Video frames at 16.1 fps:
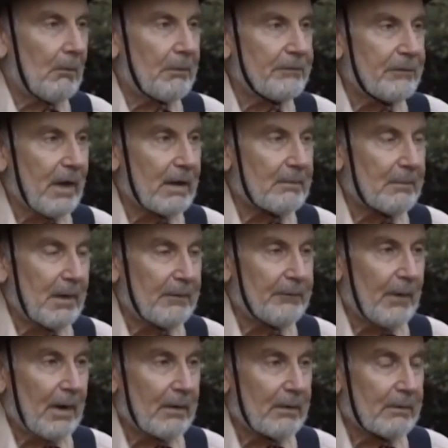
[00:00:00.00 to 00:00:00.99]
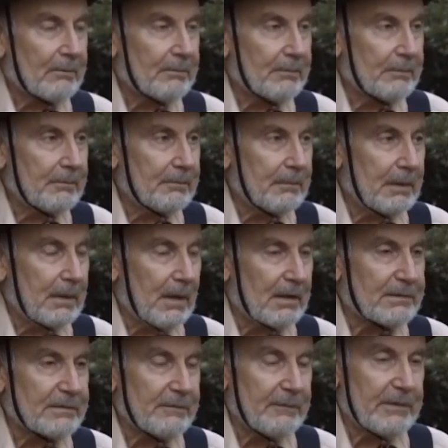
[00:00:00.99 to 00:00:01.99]
always liked my father
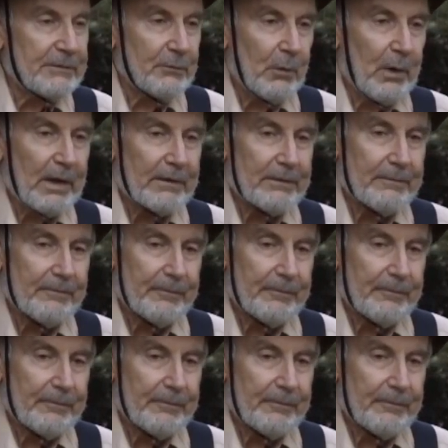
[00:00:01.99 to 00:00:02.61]
because of his wit.